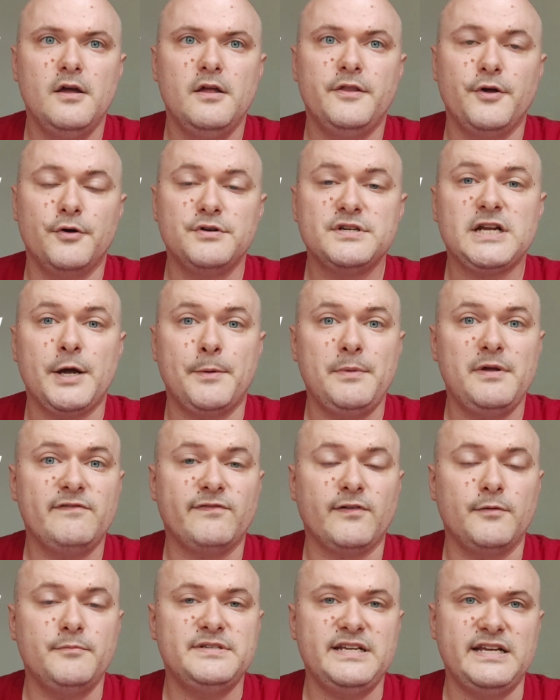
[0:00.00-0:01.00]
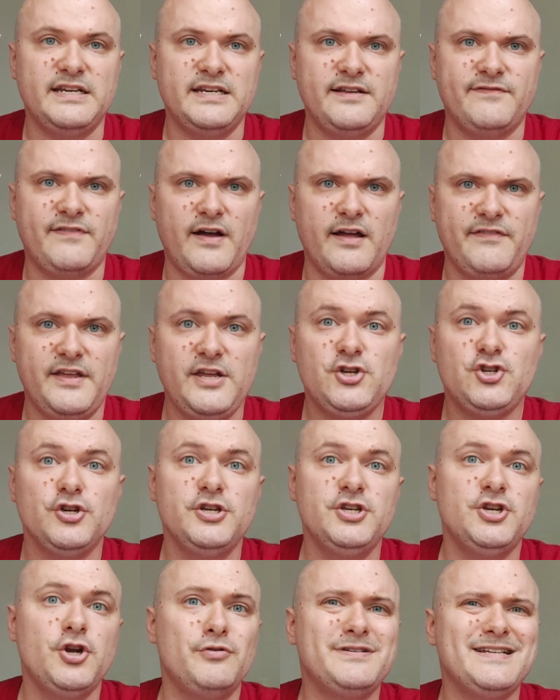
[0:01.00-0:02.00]
Those coming from D&D 5e
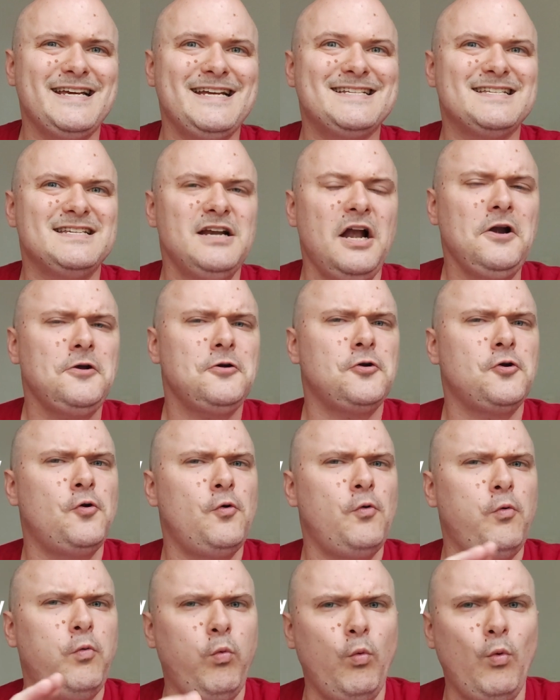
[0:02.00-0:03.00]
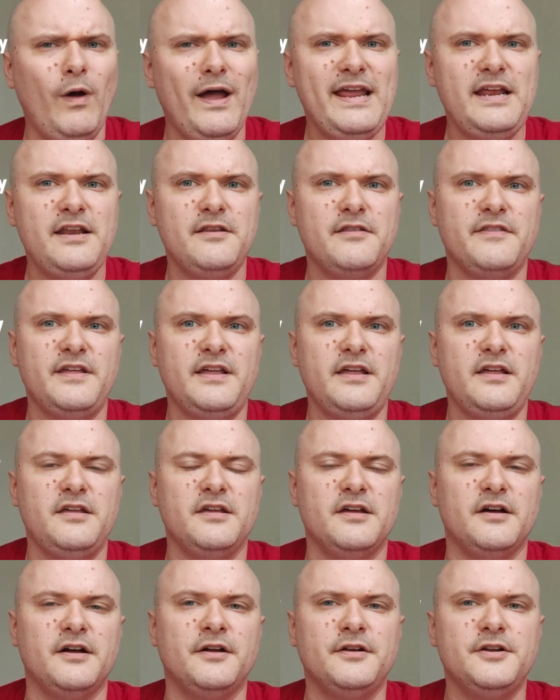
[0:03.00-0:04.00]
should note it's not quite
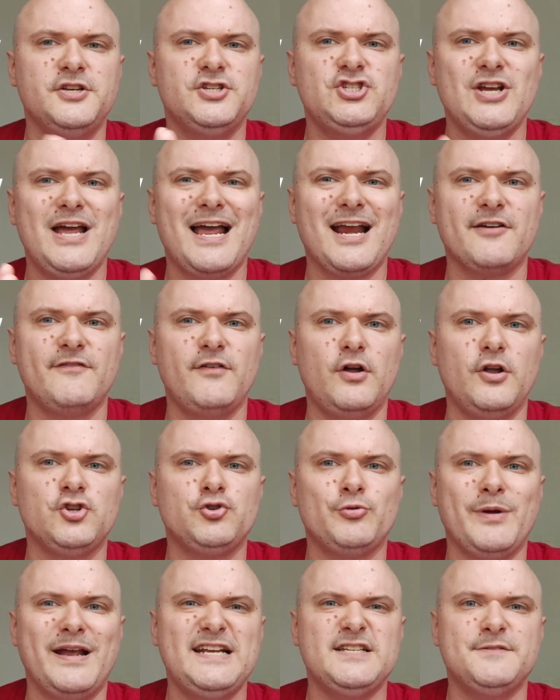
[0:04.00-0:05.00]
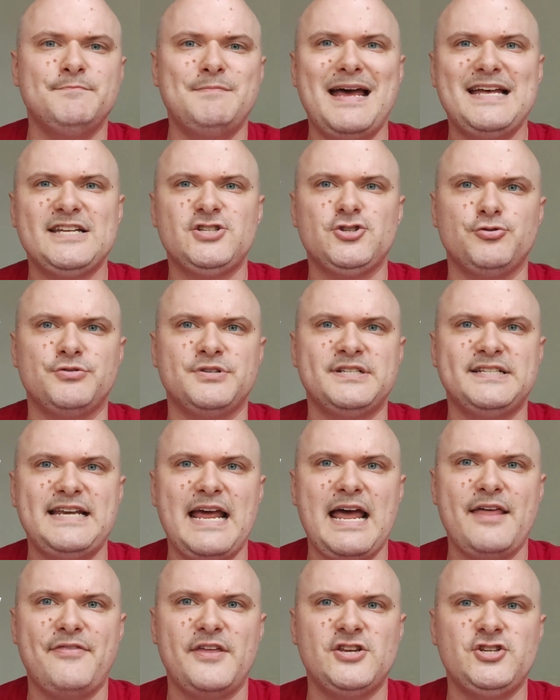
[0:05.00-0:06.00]
the jack-of-all-trades master
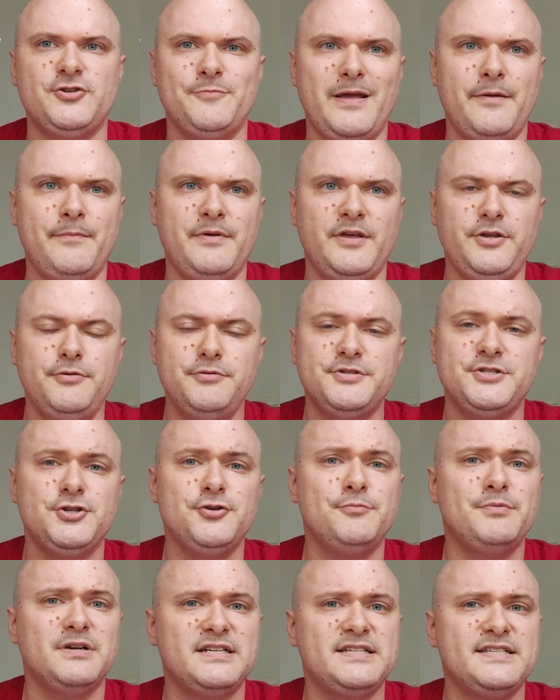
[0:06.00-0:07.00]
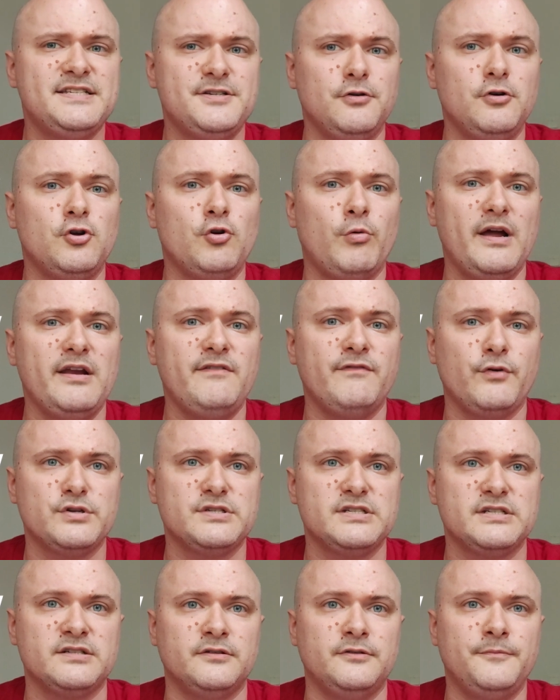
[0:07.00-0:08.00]
stat that you may be used to, but it's still quite
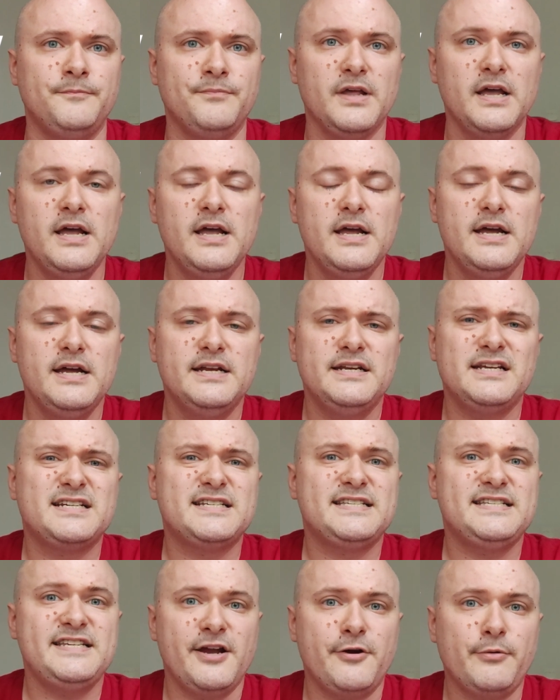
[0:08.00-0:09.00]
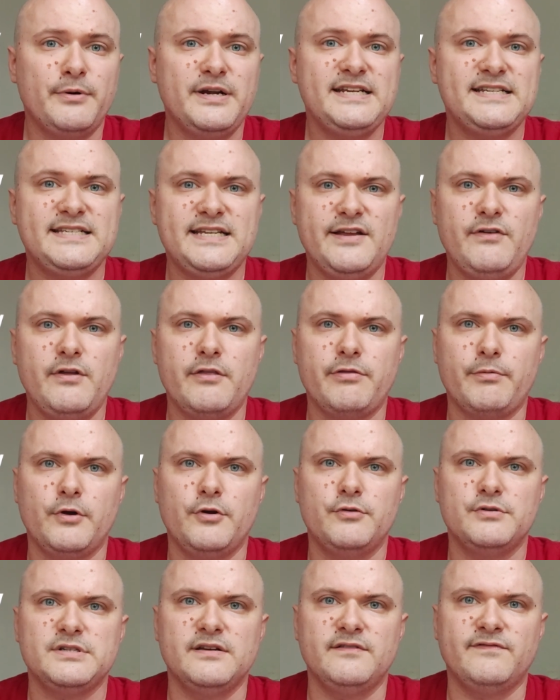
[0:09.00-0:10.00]
versatile. Dexterity saving
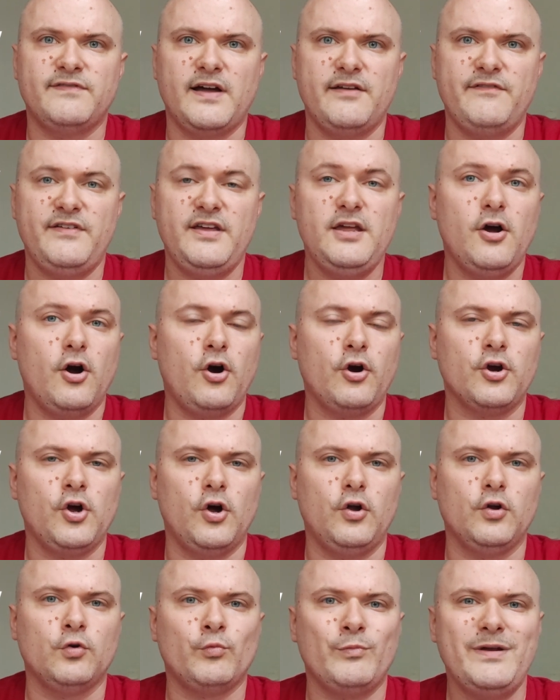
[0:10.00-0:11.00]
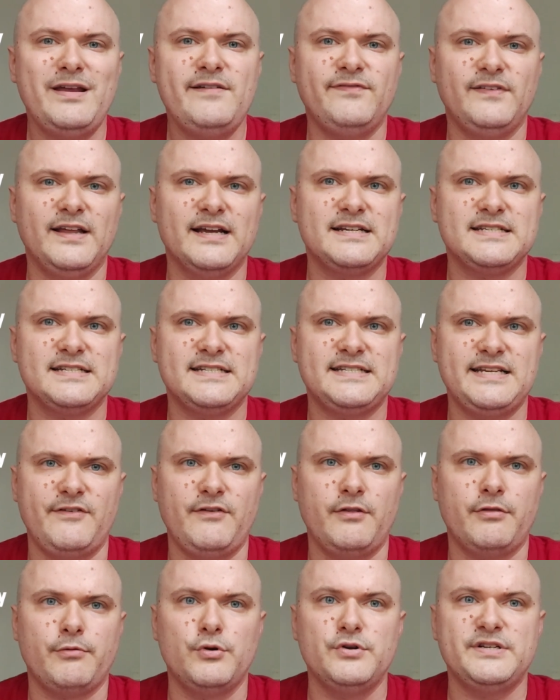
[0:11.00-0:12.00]
throws in 5e are called reflex
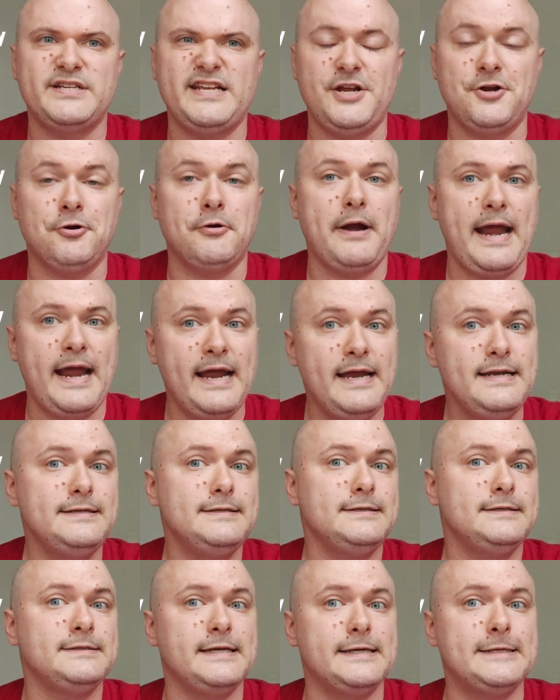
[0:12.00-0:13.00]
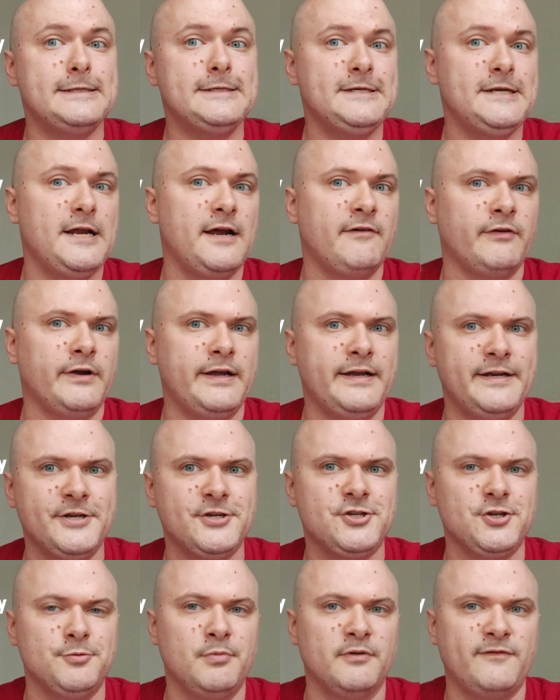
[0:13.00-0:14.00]
saving throws here, and again in every
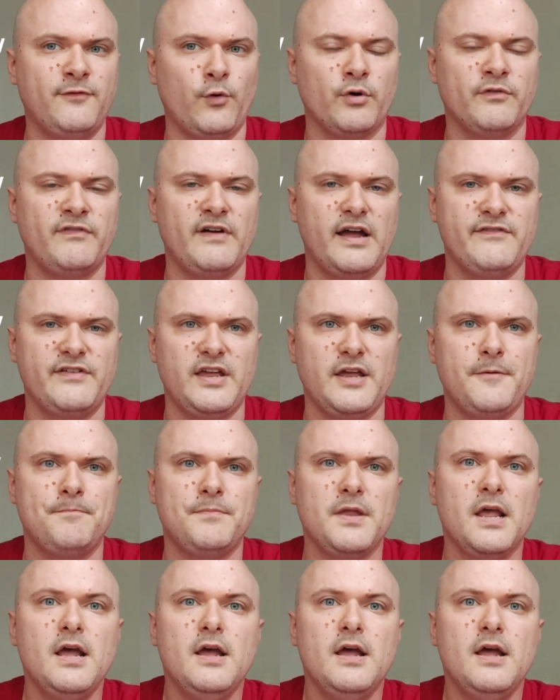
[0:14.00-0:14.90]
edition before 5e.